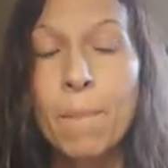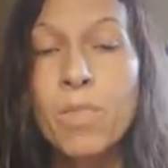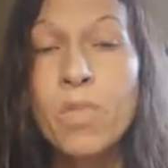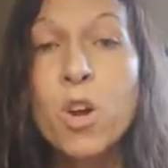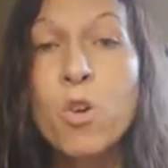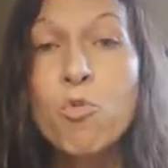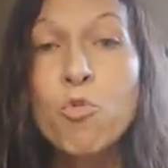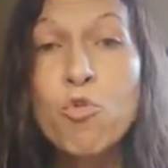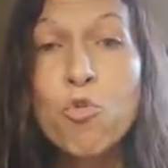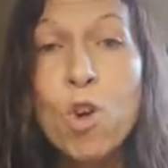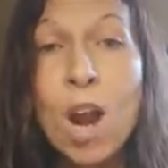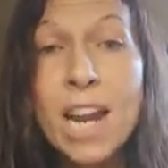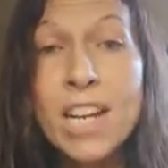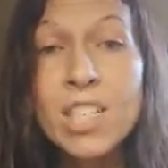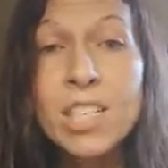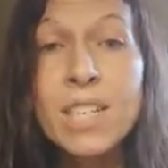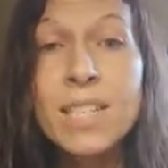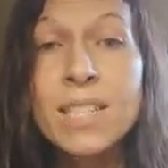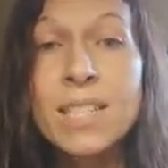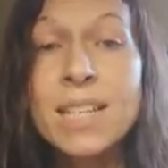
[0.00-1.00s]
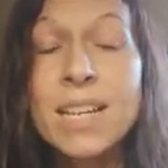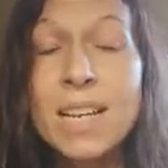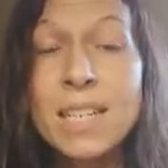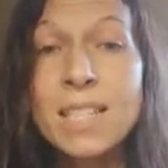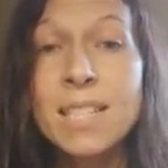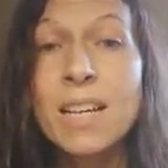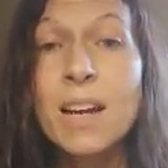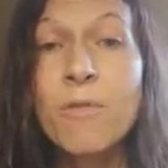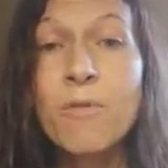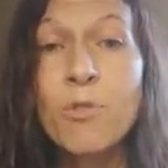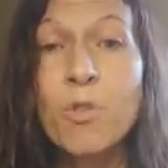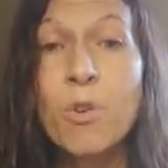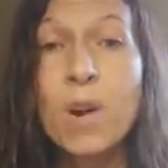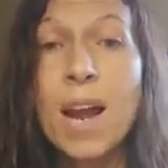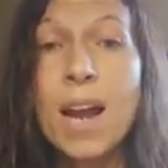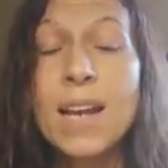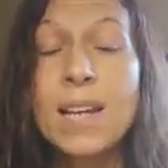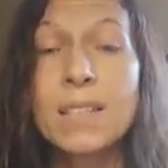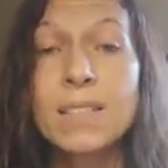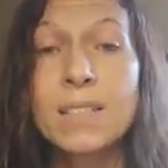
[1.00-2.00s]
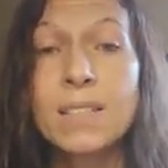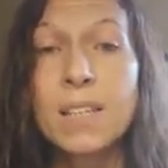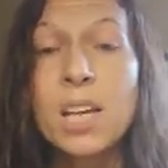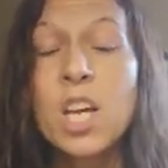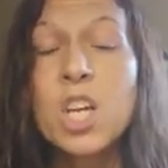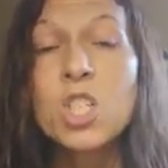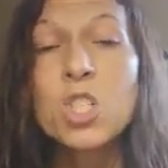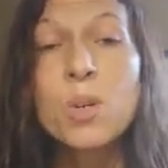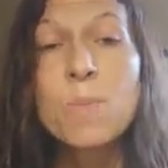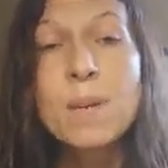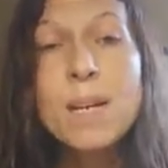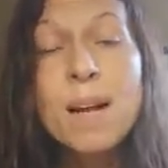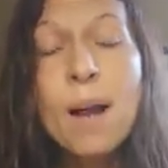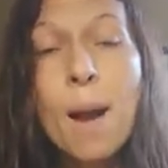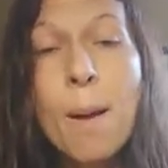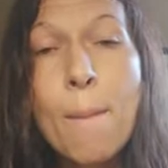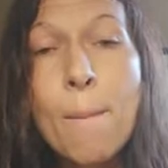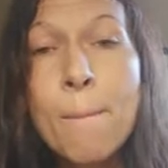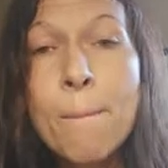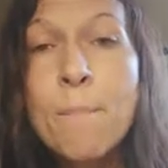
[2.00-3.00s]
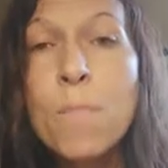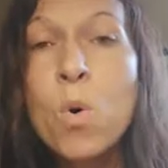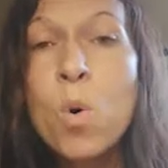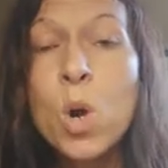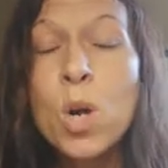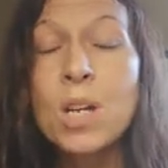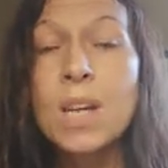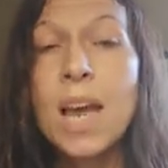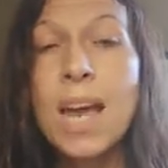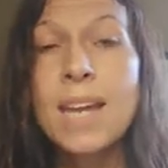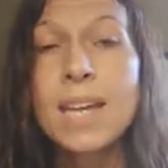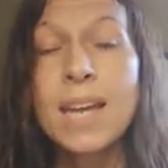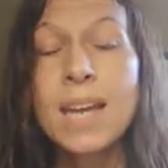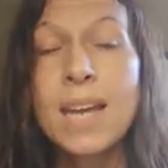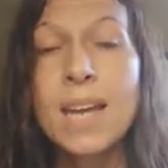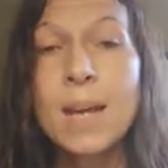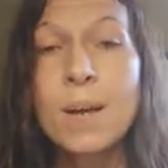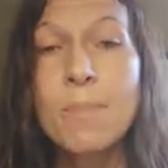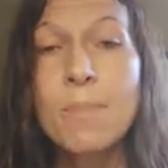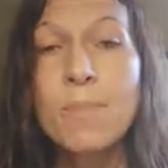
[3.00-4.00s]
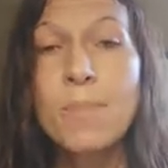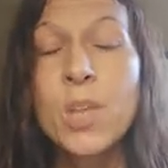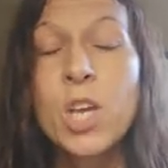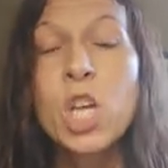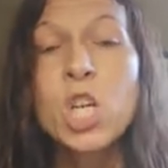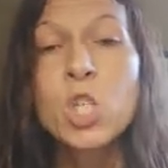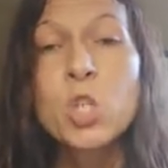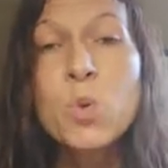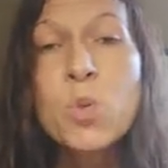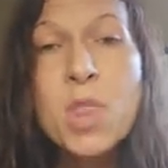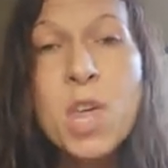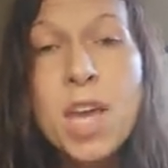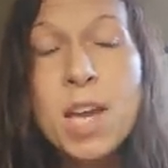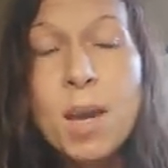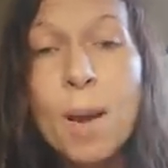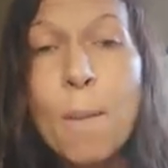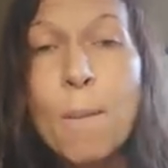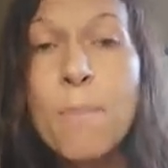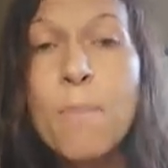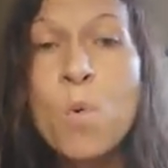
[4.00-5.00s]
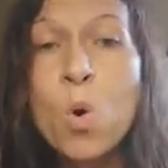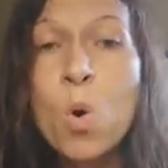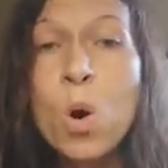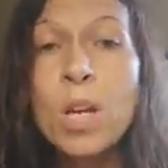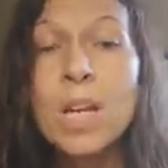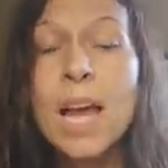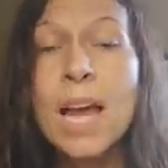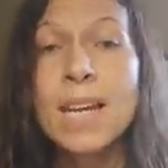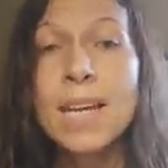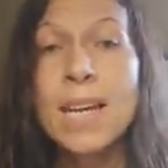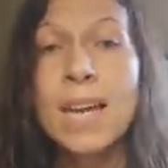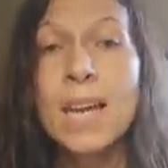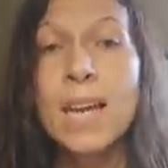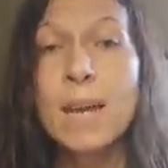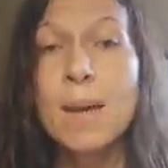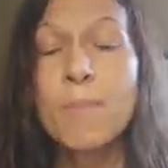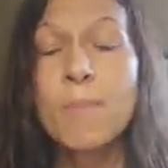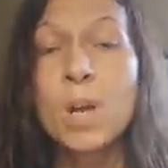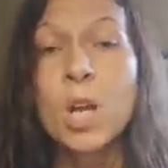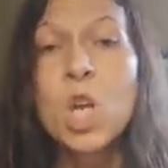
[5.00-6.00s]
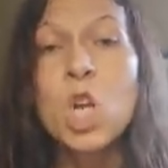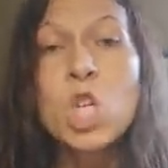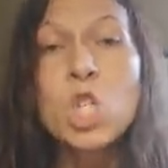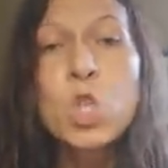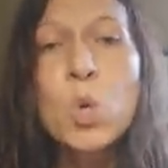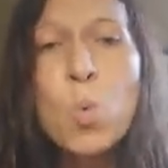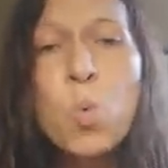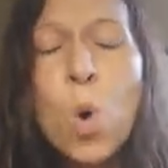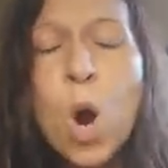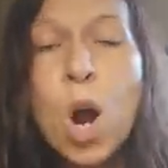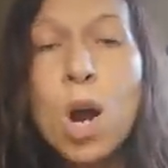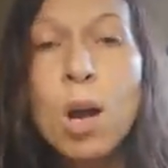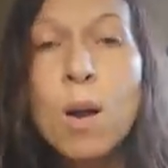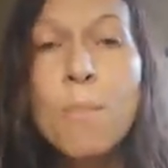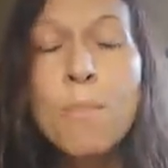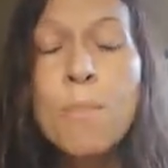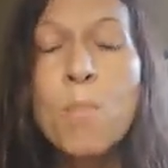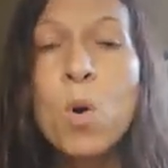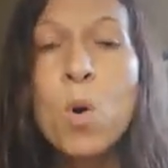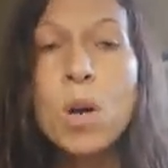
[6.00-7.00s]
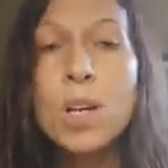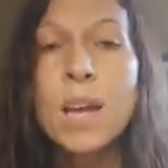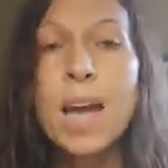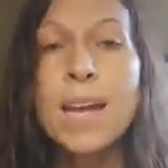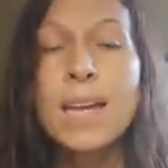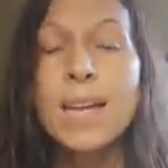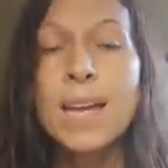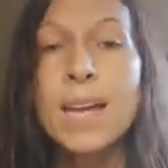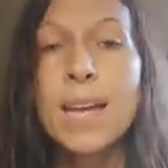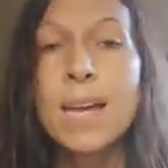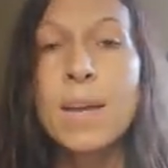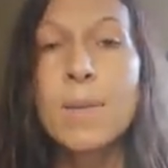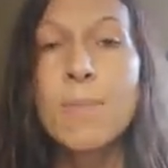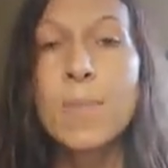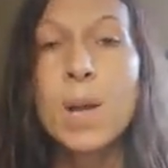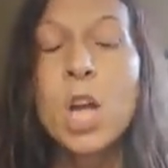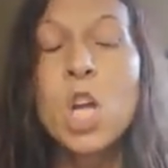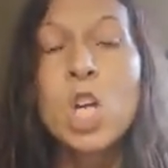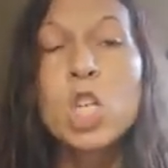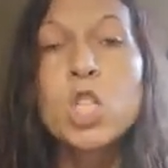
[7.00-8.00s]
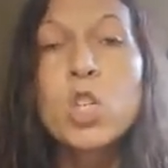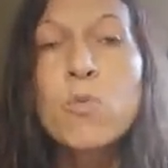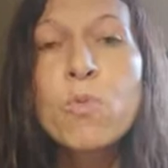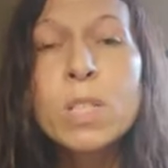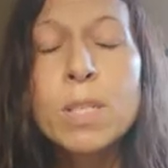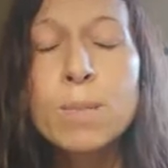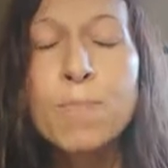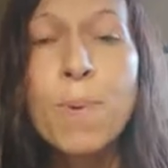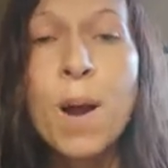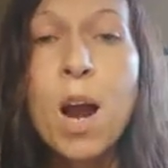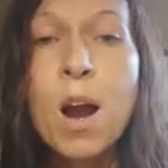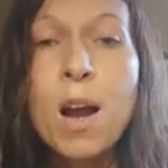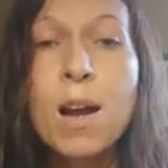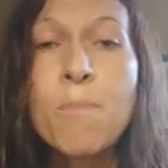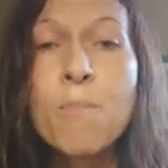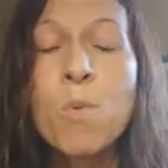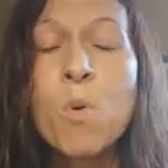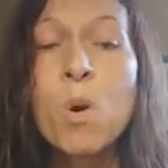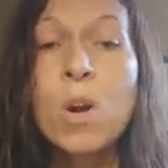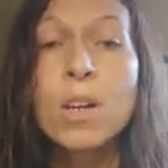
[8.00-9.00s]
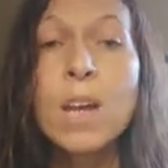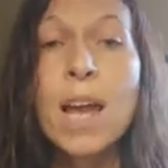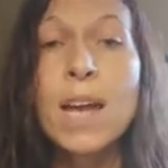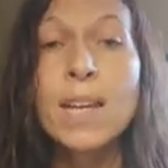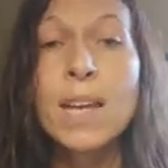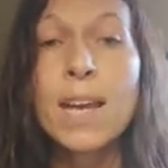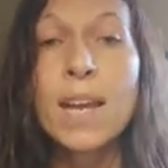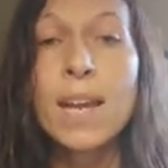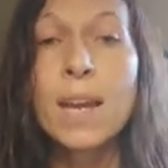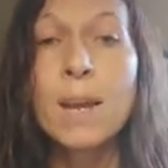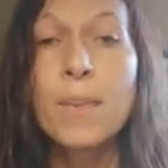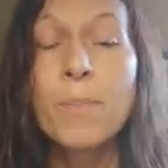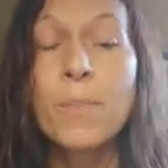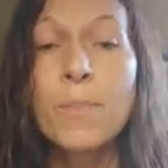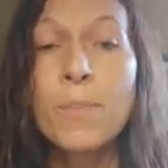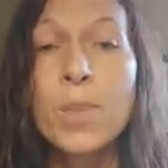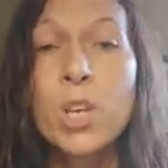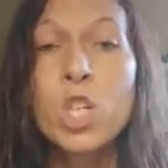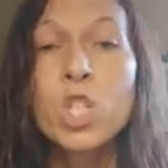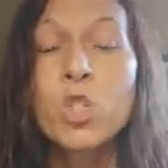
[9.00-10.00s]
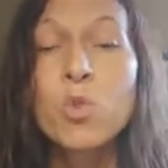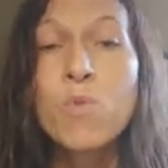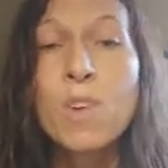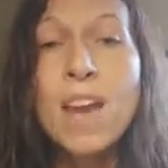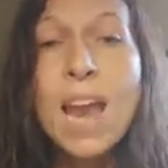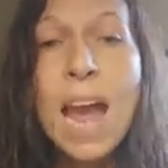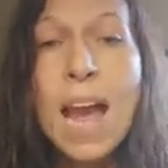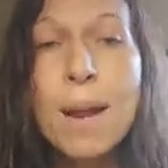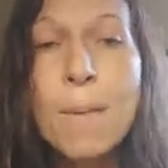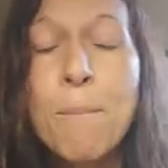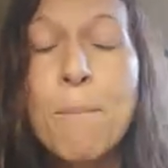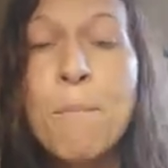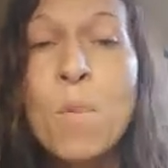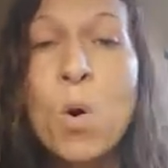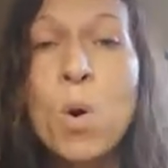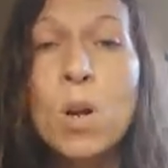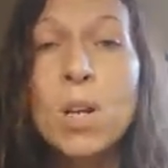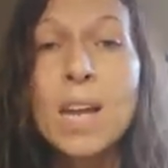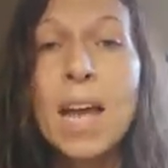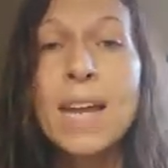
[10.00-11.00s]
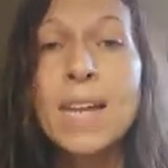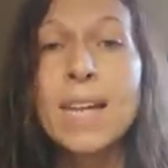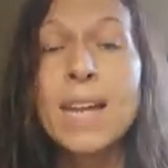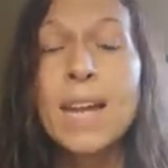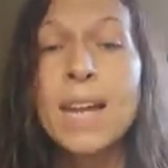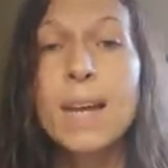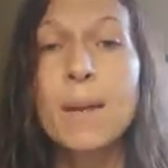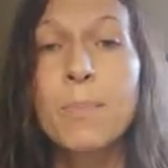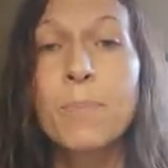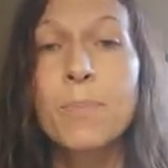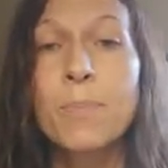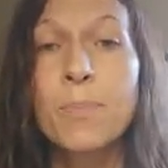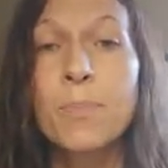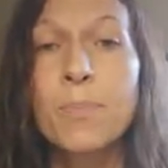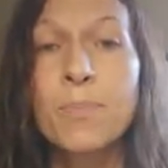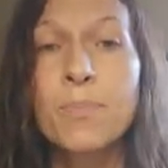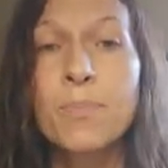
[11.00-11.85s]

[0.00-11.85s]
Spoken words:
the righteousness of Christ, to become more like him, to think more like him, to walk more like him, to respond more like him, to react more like him,